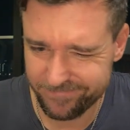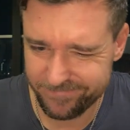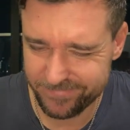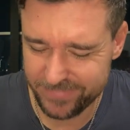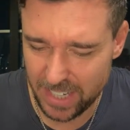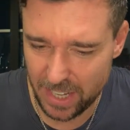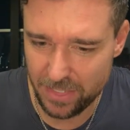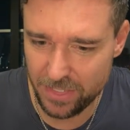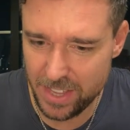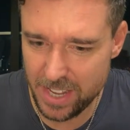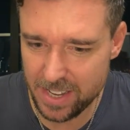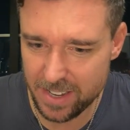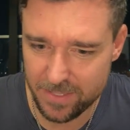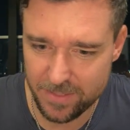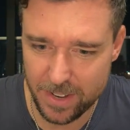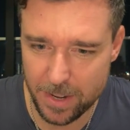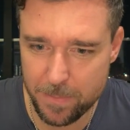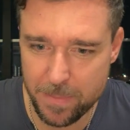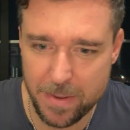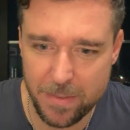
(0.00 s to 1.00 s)
I think
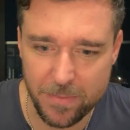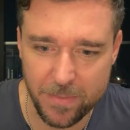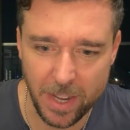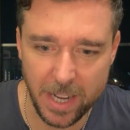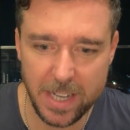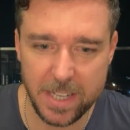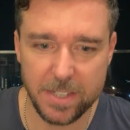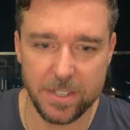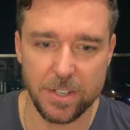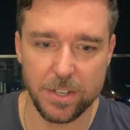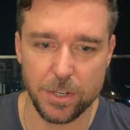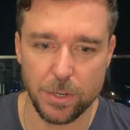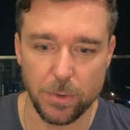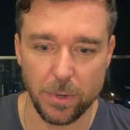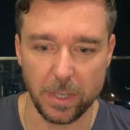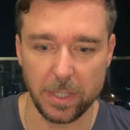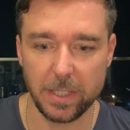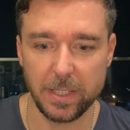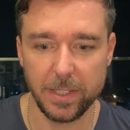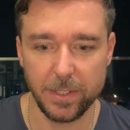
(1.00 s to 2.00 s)
it'd be nice to do
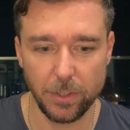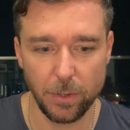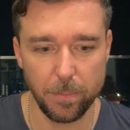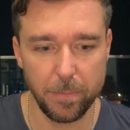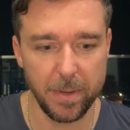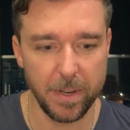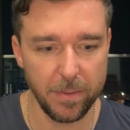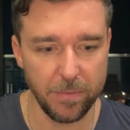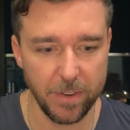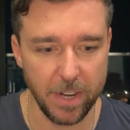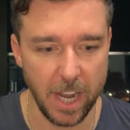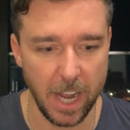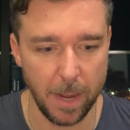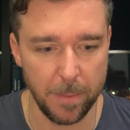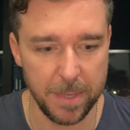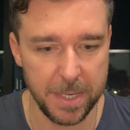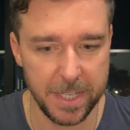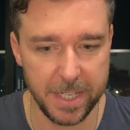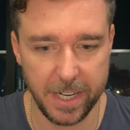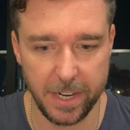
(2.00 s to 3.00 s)
a little bit of
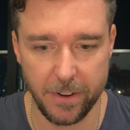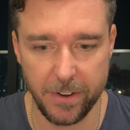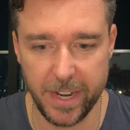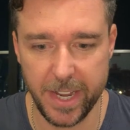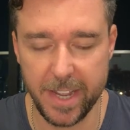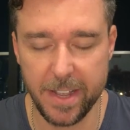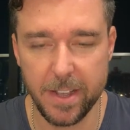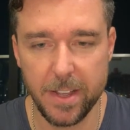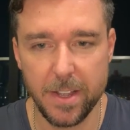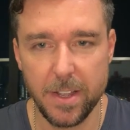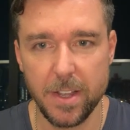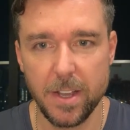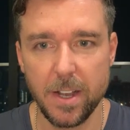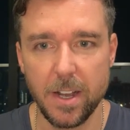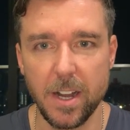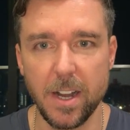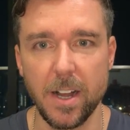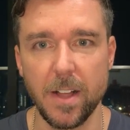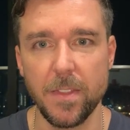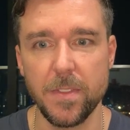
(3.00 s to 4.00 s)
commentary
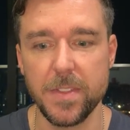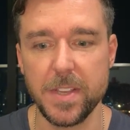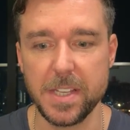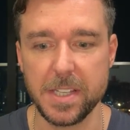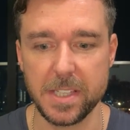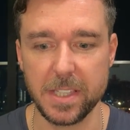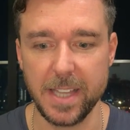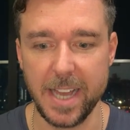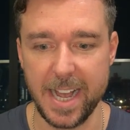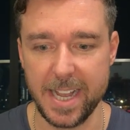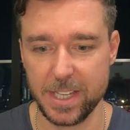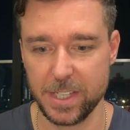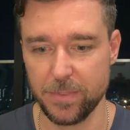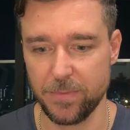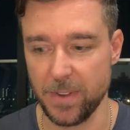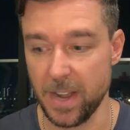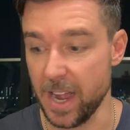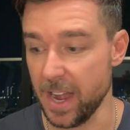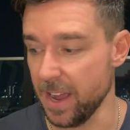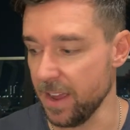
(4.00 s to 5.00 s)
on these last
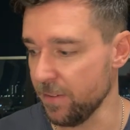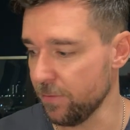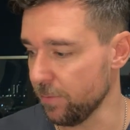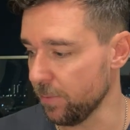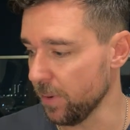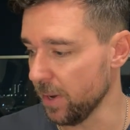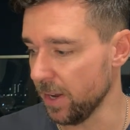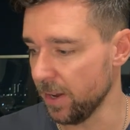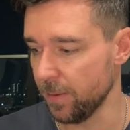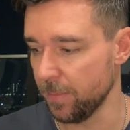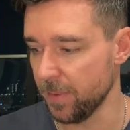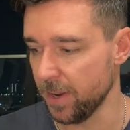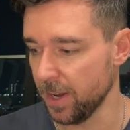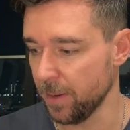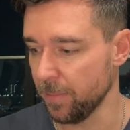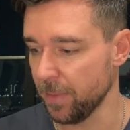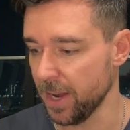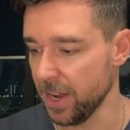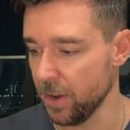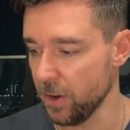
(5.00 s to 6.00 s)
five
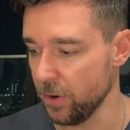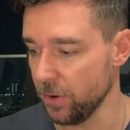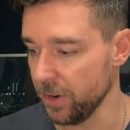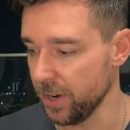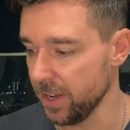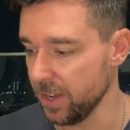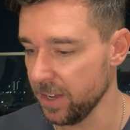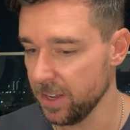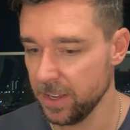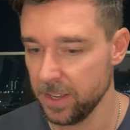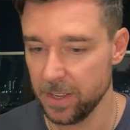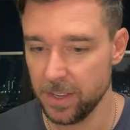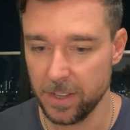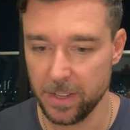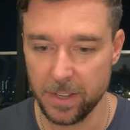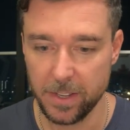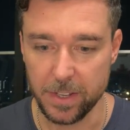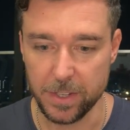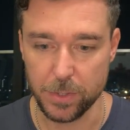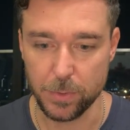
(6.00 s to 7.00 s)
on my own
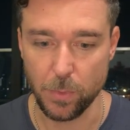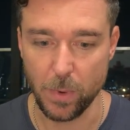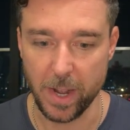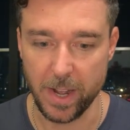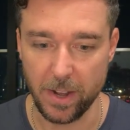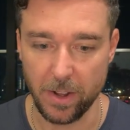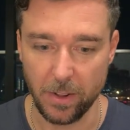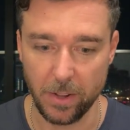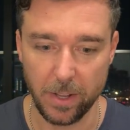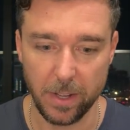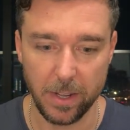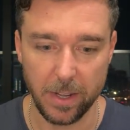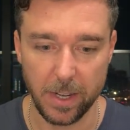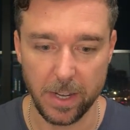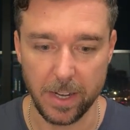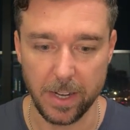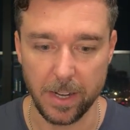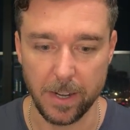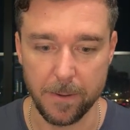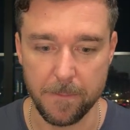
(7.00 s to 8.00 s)
as well.
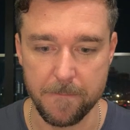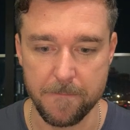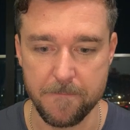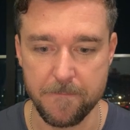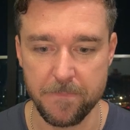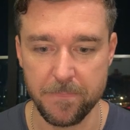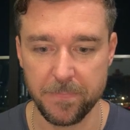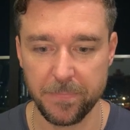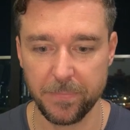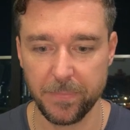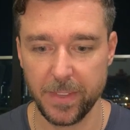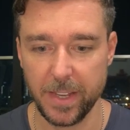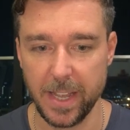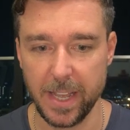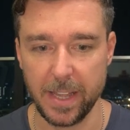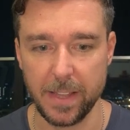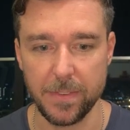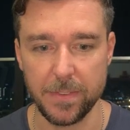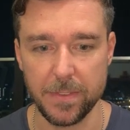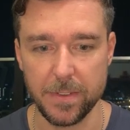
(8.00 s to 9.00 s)

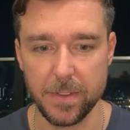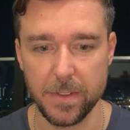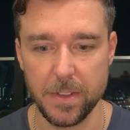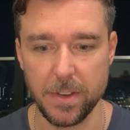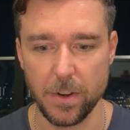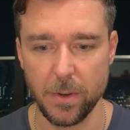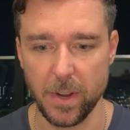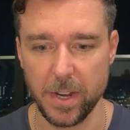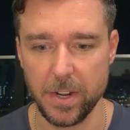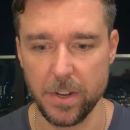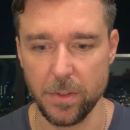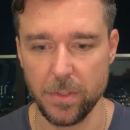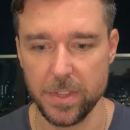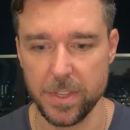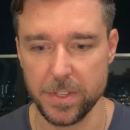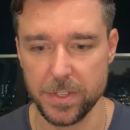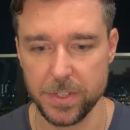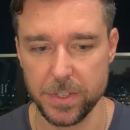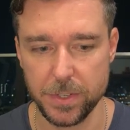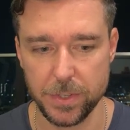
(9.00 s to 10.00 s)
And you know, I know
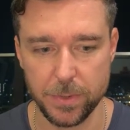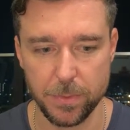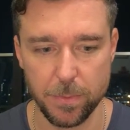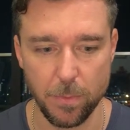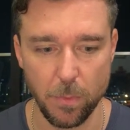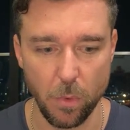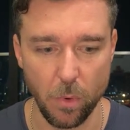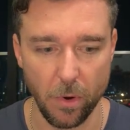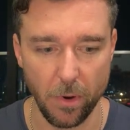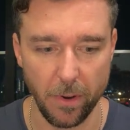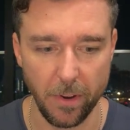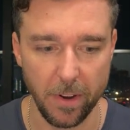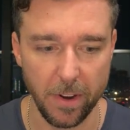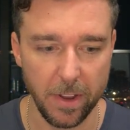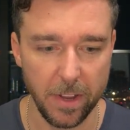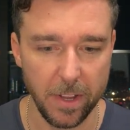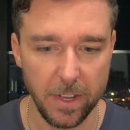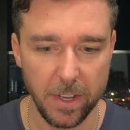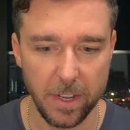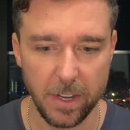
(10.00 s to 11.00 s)
this is more
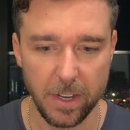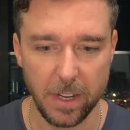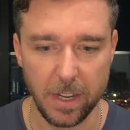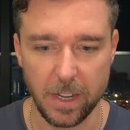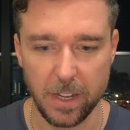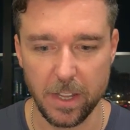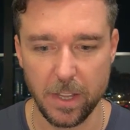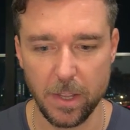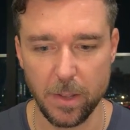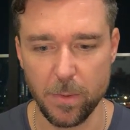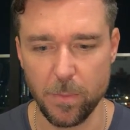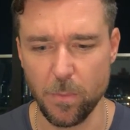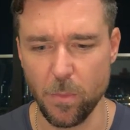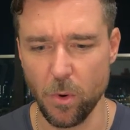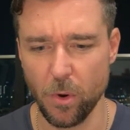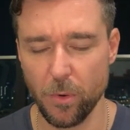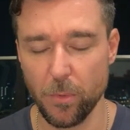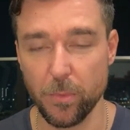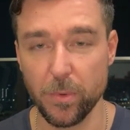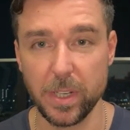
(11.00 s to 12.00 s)

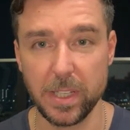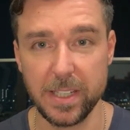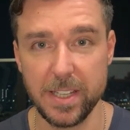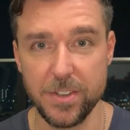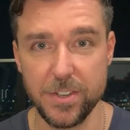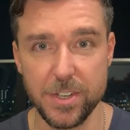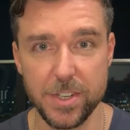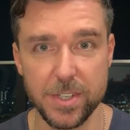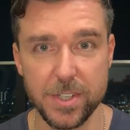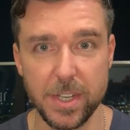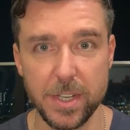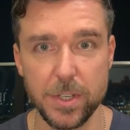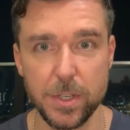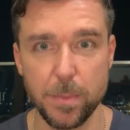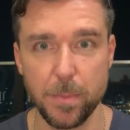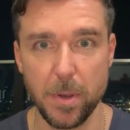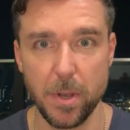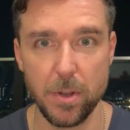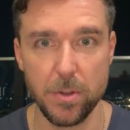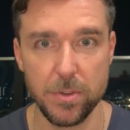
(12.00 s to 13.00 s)
religious, I
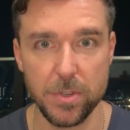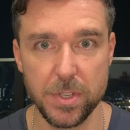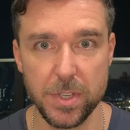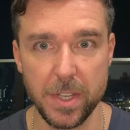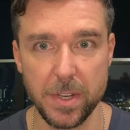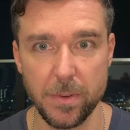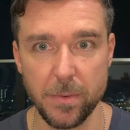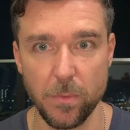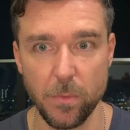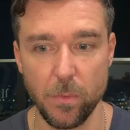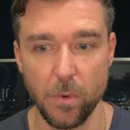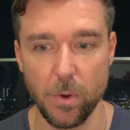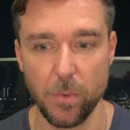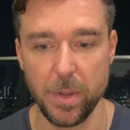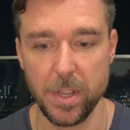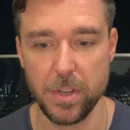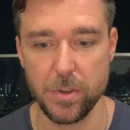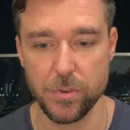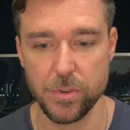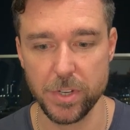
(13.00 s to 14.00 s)
suppose, than what we
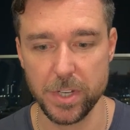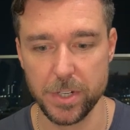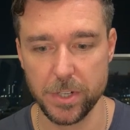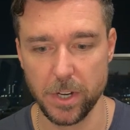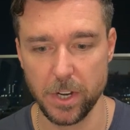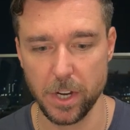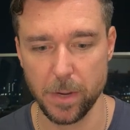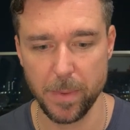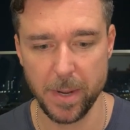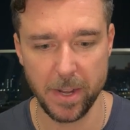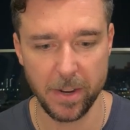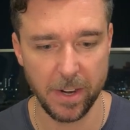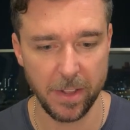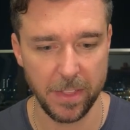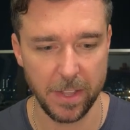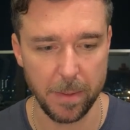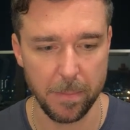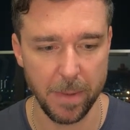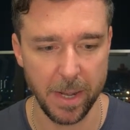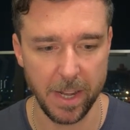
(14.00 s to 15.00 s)
usually talk about. And I
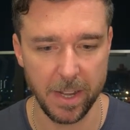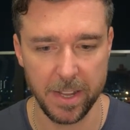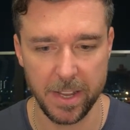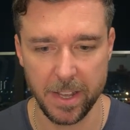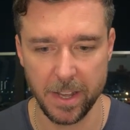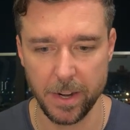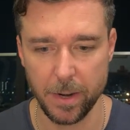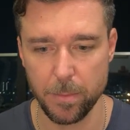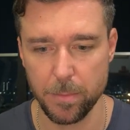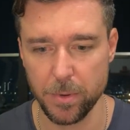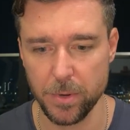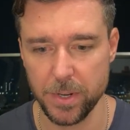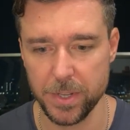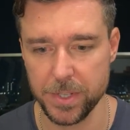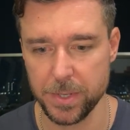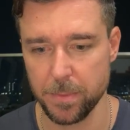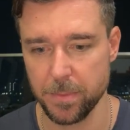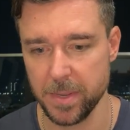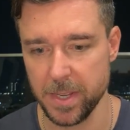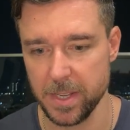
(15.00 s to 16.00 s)
think Mahayana
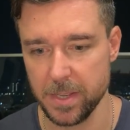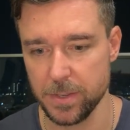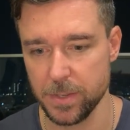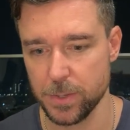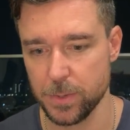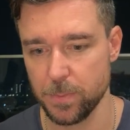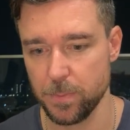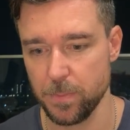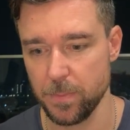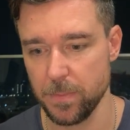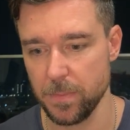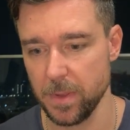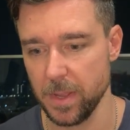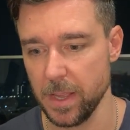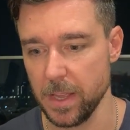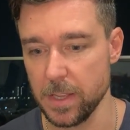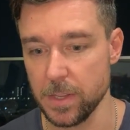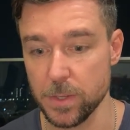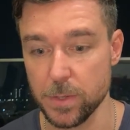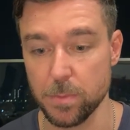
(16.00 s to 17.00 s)
Buddhism is
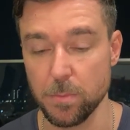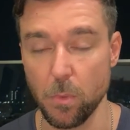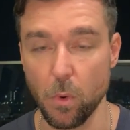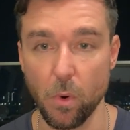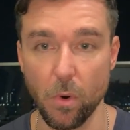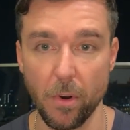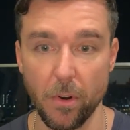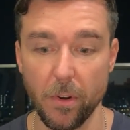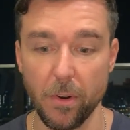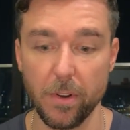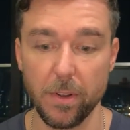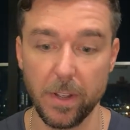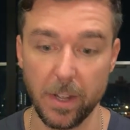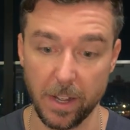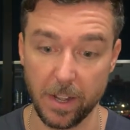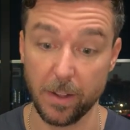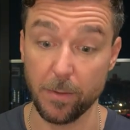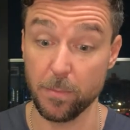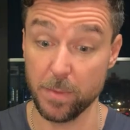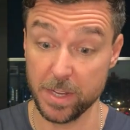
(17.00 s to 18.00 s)
more
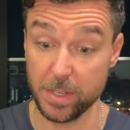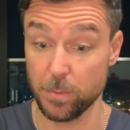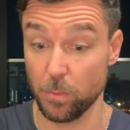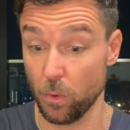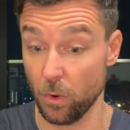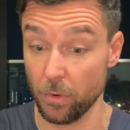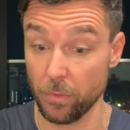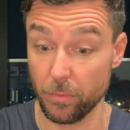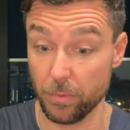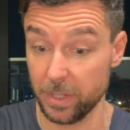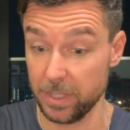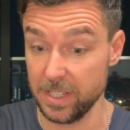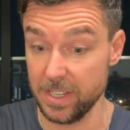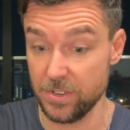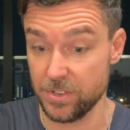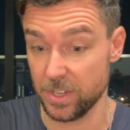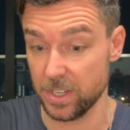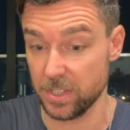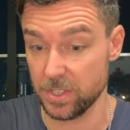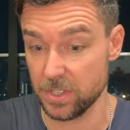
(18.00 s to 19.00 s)

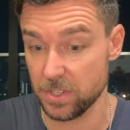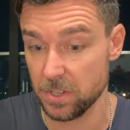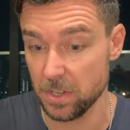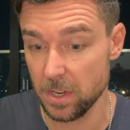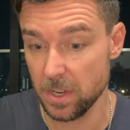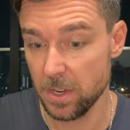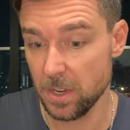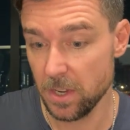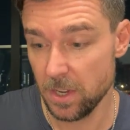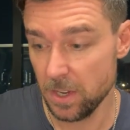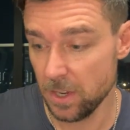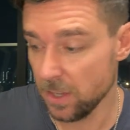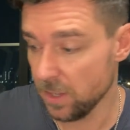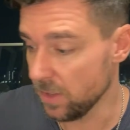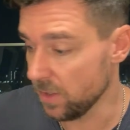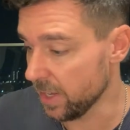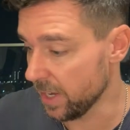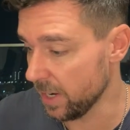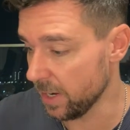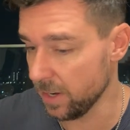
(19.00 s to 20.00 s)
religious
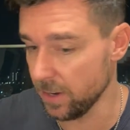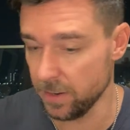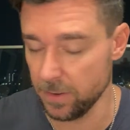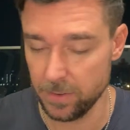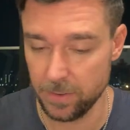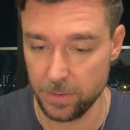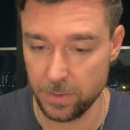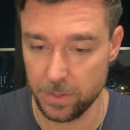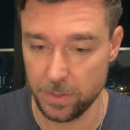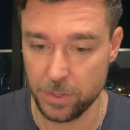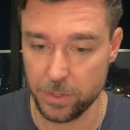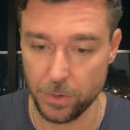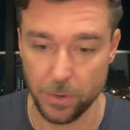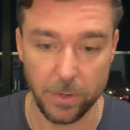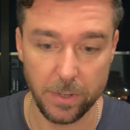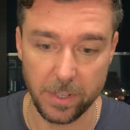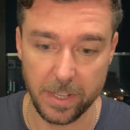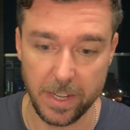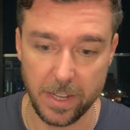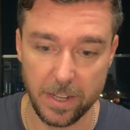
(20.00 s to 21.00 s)
than
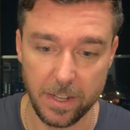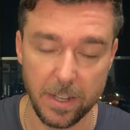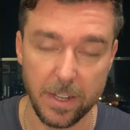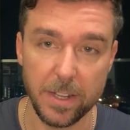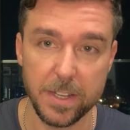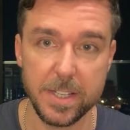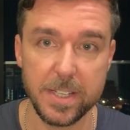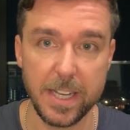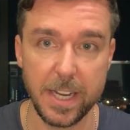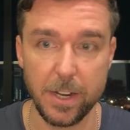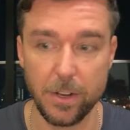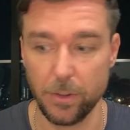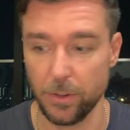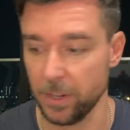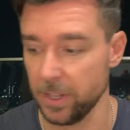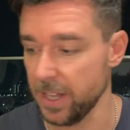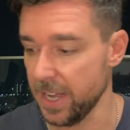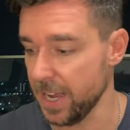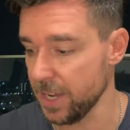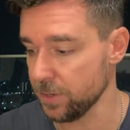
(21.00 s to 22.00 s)
certainly a secular
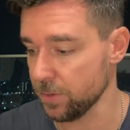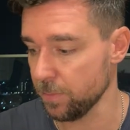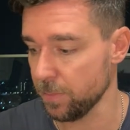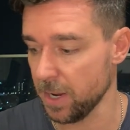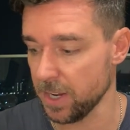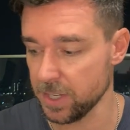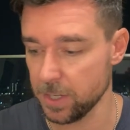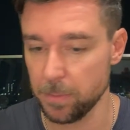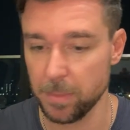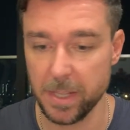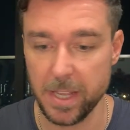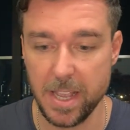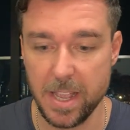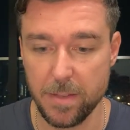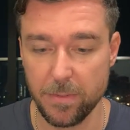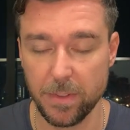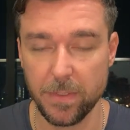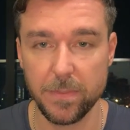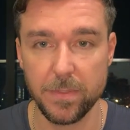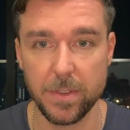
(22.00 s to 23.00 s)
class, or possibly
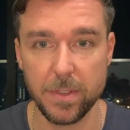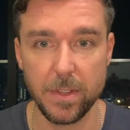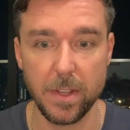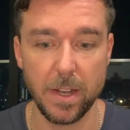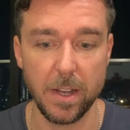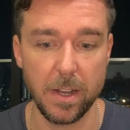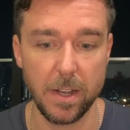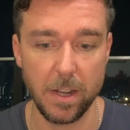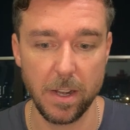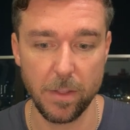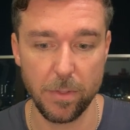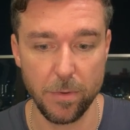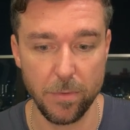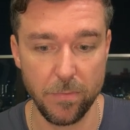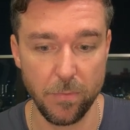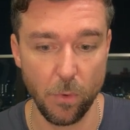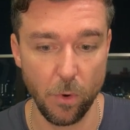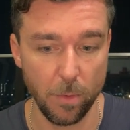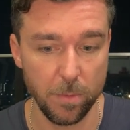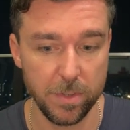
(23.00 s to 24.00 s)
even other
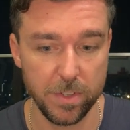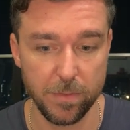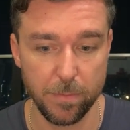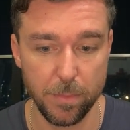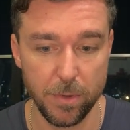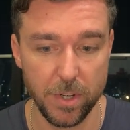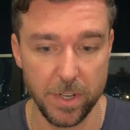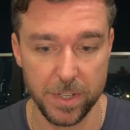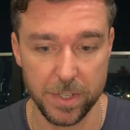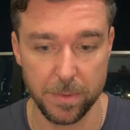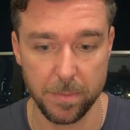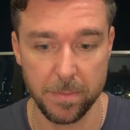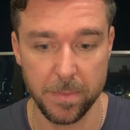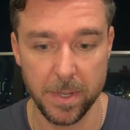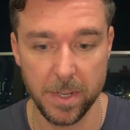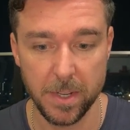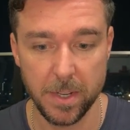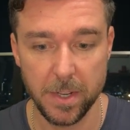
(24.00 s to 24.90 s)
forms of Buddhism.